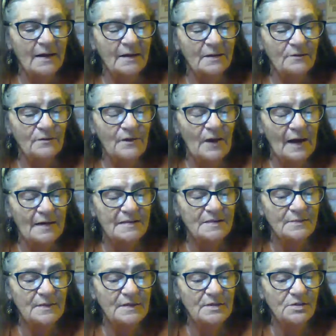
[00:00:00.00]
advised
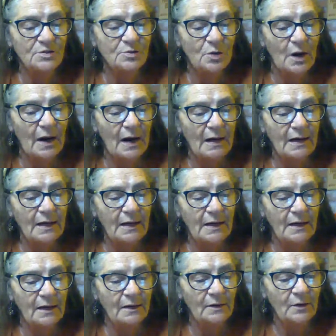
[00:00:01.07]
me to try
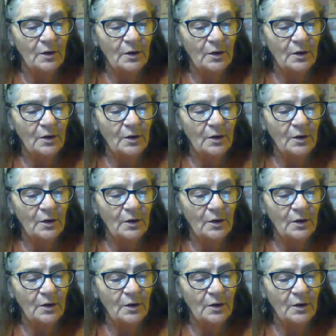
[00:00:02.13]
again.